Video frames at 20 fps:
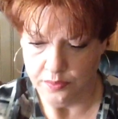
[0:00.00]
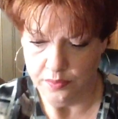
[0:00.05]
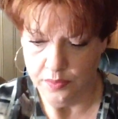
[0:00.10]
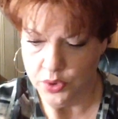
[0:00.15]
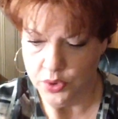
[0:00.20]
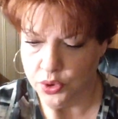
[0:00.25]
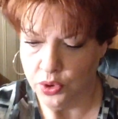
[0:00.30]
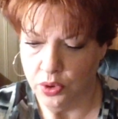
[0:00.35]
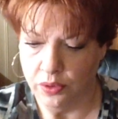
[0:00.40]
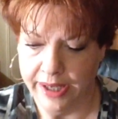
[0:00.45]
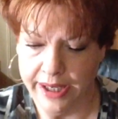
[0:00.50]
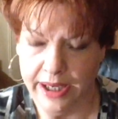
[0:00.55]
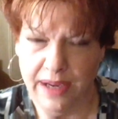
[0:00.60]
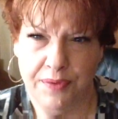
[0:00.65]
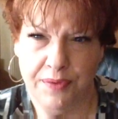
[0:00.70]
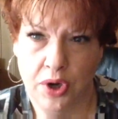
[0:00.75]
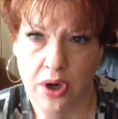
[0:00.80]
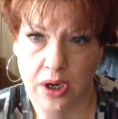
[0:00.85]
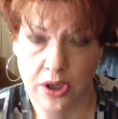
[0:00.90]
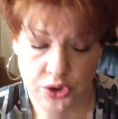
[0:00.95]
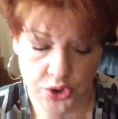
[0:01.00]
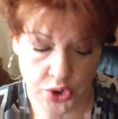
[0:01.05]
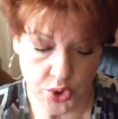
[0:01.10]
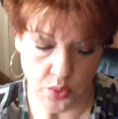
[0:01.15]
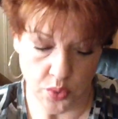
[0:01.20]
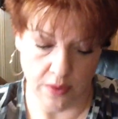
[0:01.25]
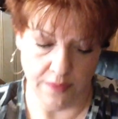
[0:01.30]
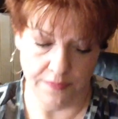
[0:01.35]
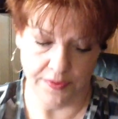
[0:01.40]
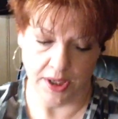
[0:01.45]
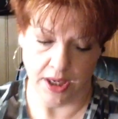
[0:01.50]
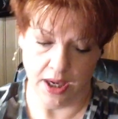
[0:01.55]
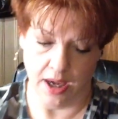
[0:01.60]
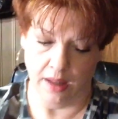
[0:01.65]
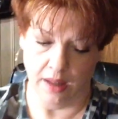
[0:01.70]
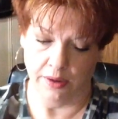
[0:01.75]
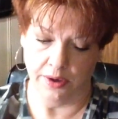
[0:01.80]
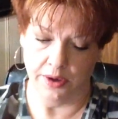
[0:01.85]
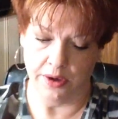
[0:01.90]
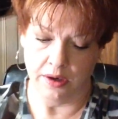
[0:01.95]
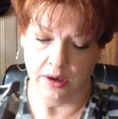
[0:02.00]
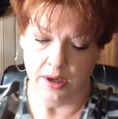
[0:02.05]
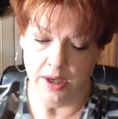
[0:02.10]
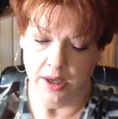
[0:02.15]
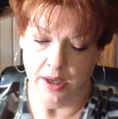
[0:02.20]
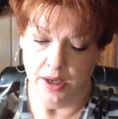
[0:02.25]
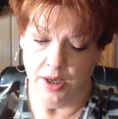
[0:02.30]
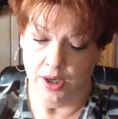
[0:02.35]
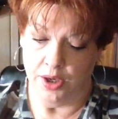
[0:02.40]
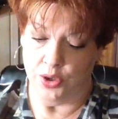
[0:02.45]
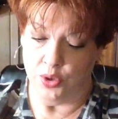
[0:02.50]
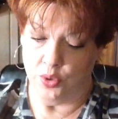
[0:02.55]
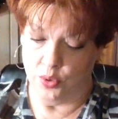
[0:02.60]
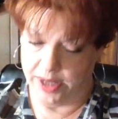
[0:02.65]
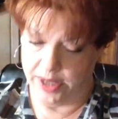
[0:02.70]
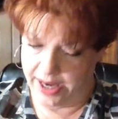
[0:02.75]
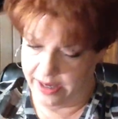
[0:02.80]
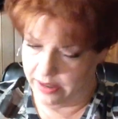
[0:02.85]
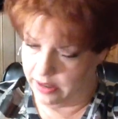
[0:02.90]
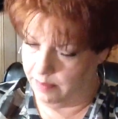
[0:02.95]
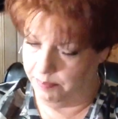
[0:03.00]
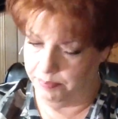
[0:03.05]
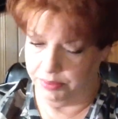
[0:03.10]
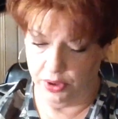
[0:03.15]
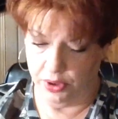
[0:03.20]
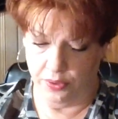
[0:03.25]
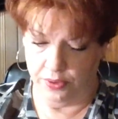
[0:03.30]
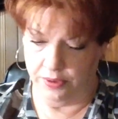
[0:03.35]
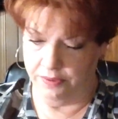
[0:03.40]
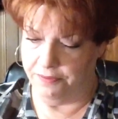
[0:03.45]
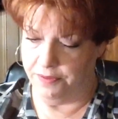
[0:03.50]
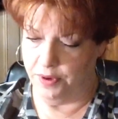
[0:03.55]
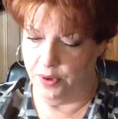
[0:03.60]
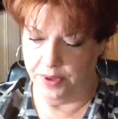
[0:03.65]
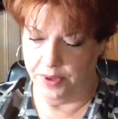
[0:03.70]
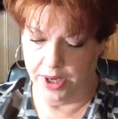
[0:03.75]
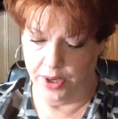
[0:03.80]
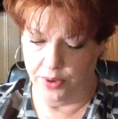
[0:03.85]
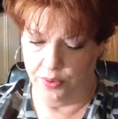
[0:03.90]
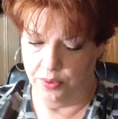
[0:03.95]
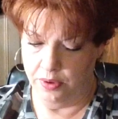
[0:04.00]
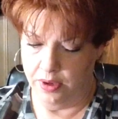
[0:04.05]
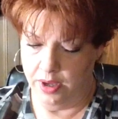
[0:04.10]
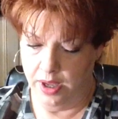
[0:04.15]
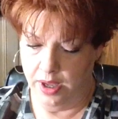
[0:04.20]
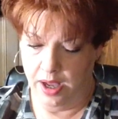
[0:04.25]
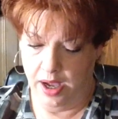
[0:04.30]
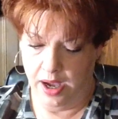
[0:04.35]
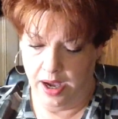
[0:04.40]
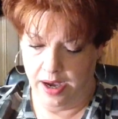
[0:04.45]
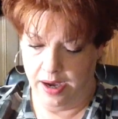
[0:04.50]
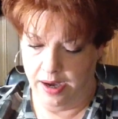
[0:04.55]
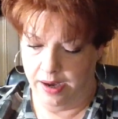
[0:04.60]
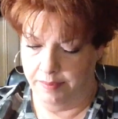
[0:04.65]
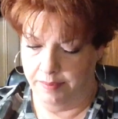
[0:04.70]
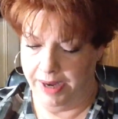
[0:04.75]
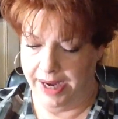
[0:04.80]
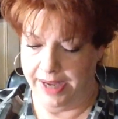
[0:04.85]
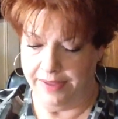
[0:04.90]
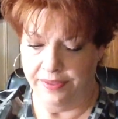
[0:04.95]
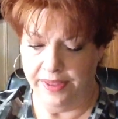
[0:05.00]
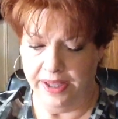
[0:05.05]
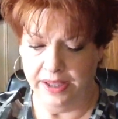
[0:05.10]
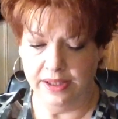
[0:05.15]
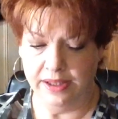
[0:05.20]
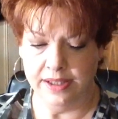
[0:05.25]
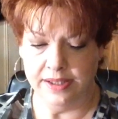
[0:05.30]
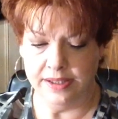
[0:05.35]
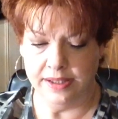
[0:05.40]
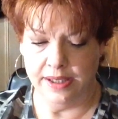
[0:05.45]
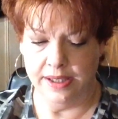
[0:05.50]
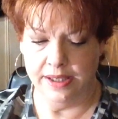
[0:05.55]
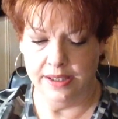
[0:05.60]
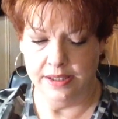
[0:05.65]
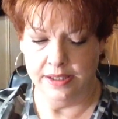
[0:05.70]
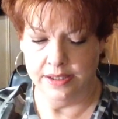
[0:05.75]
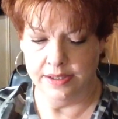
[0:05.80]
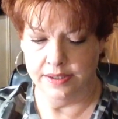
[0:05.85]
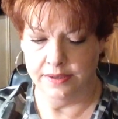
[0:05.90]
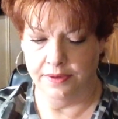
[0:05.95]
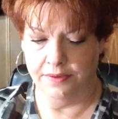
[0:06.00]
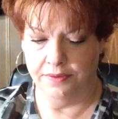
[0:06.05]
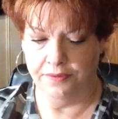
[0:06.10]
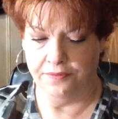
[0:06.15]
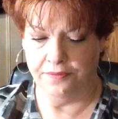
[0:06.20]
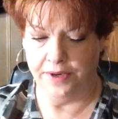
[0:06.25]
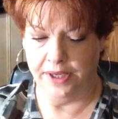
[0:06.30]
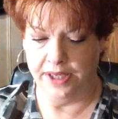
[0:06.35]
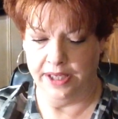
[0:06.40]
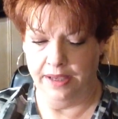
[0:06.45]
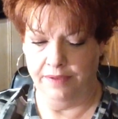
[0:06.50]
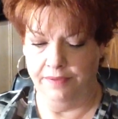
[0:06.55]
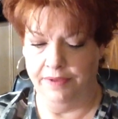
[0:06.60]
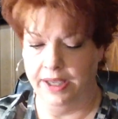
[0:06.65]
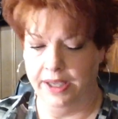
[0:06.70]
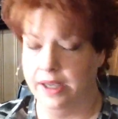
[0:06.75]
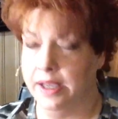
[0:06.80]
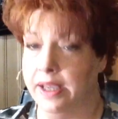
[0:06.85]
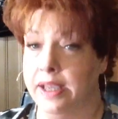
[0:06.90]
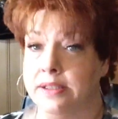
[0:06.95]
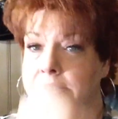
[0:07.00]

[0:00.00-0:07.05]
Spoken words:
so like if you're unsure of the color, you can upload a photo. I think this is forgiving. It